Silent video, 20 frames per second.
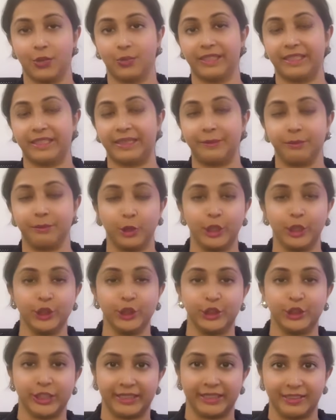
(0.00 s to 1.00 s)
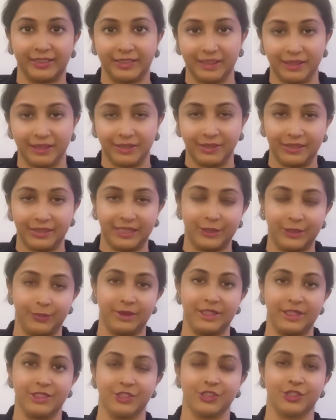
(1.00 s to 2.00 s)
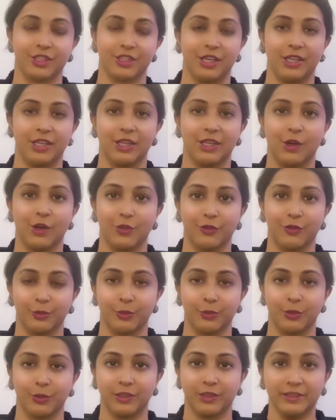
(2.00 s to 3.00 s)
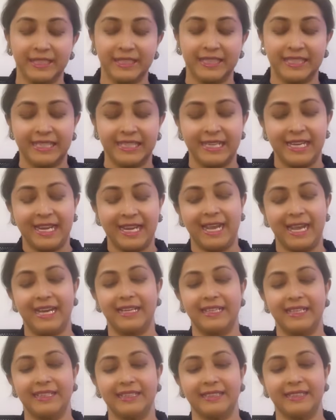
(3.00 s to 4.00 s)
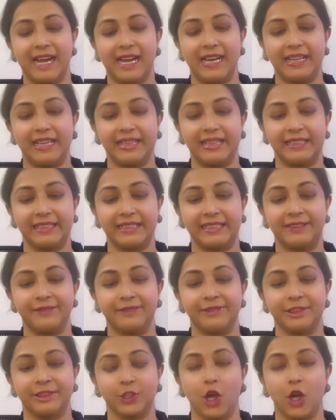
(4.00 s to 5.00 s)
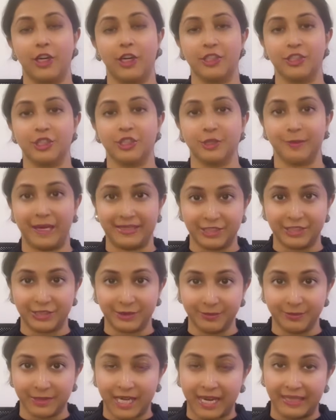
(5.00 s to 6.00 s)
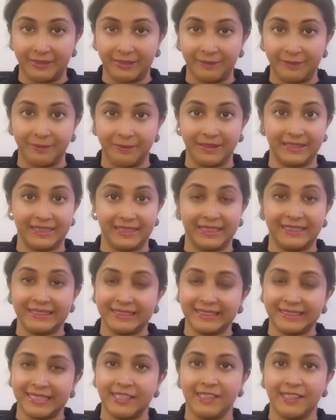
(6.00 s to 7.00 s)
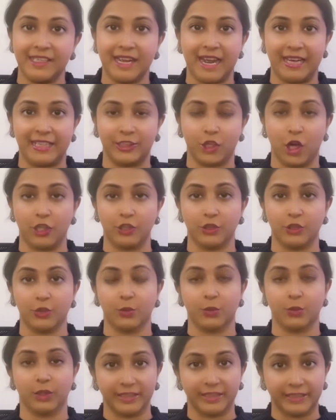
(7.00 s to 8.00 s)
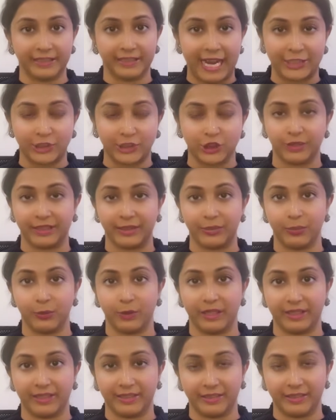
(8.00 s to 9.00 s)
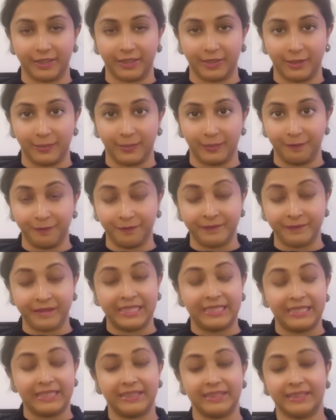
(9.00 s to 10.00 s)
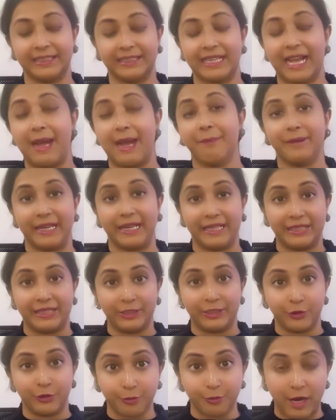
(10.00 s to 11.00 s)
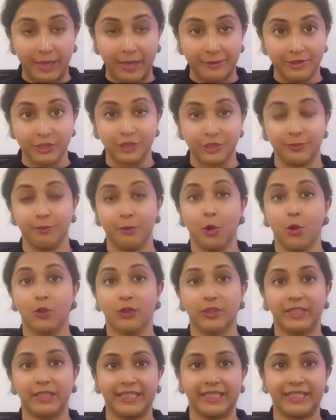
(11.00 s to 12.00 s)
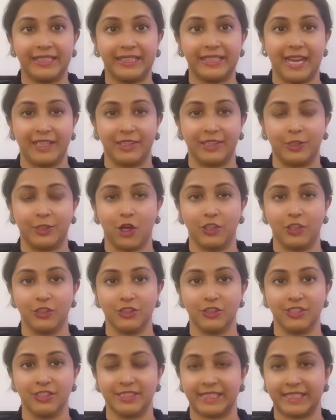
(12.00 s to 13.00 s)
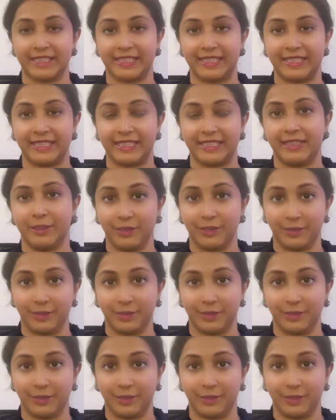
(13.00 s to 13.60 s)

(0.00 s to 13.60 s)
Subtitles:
emerging areas of the world. And I even got to spend some time in India. I got to work actually with the campaign of Prime Minister Modi. I got to see,